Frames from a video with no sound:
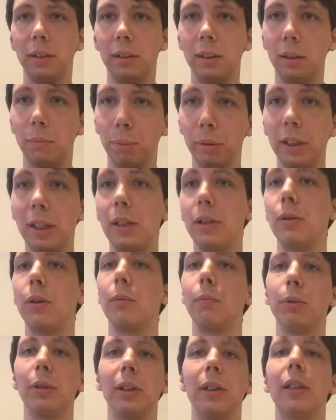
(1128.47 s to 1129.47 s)
deplete you
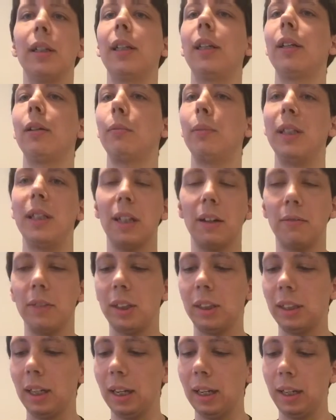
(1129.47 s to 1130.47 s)
completely or be
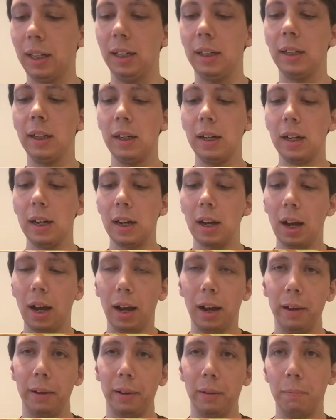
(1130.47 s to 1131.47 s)
devastating,
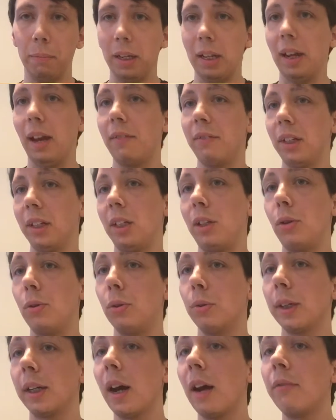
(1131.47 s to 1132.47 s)
and have this huge
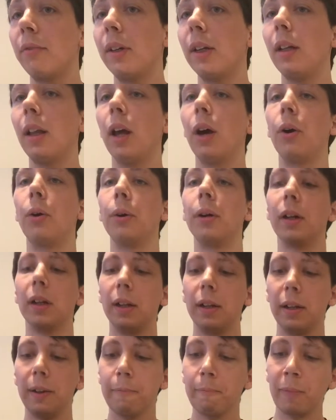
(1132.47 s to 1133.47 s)
recovery load.
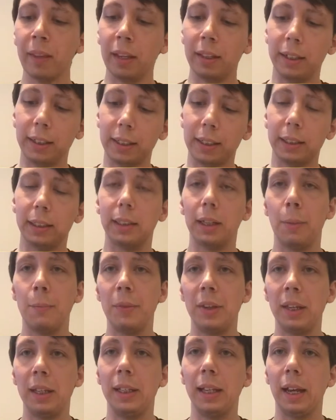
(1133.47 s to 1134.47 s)
This is
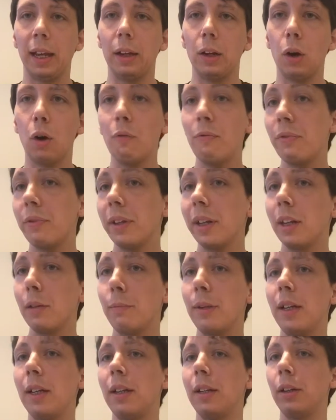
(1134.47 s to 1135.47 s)
something that hopefully could
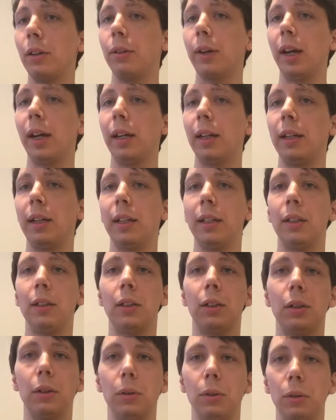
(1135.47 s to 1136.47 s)
be integrated
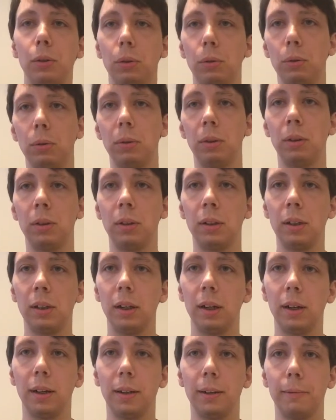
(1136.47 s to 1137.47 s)
into
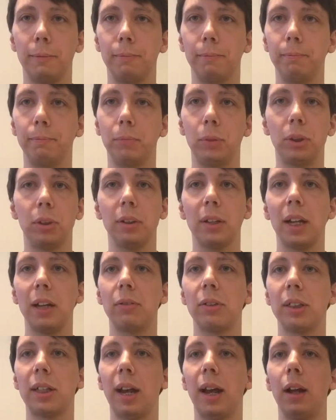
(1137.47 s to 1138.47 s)
your
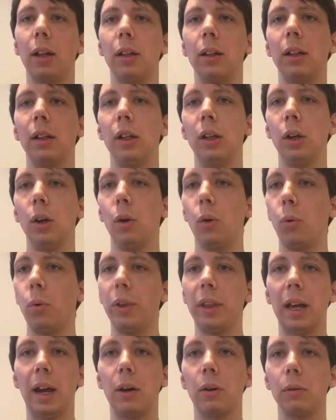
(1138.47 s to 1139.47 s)
lifestyle
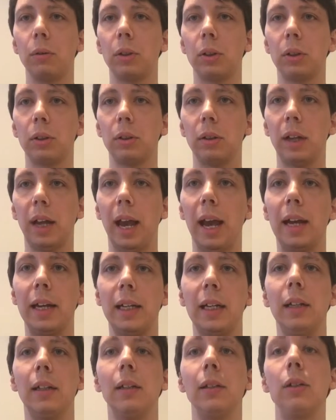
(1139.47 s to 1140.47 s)
without
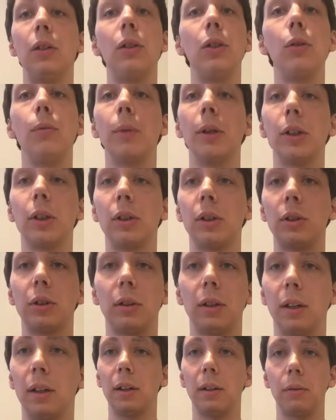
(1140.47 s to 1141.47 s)
adding too much
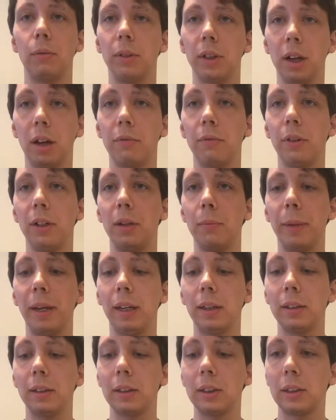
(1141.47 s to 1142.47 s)
recovery
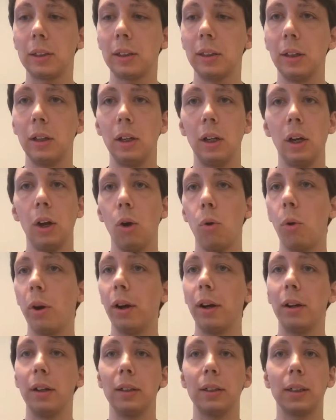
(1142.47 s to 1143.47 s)
demands.
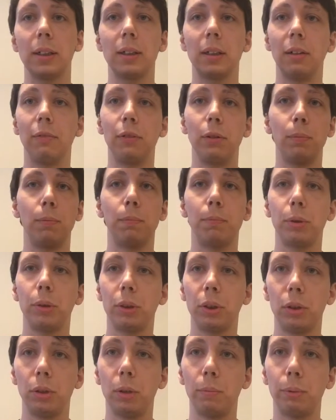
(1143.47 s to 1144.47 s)
Whereas if you
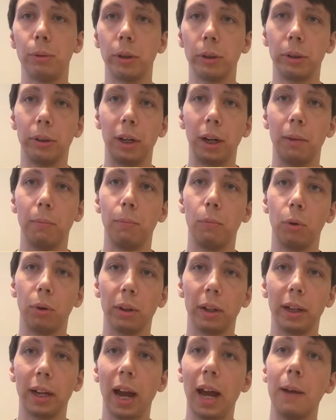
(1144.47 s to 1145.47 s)
pursued a program more
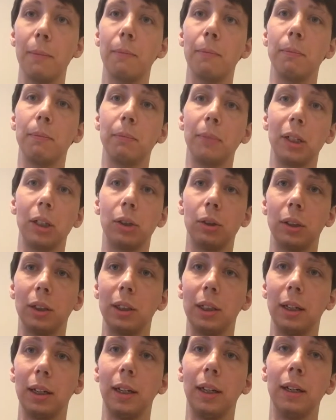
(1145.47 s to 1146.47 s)
like I'm
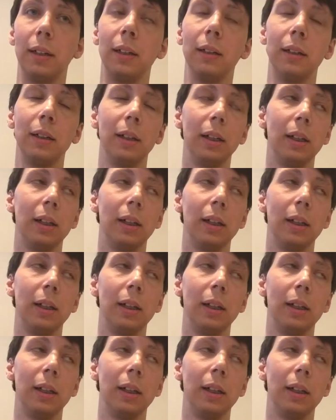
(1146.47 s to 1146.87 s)
interested in,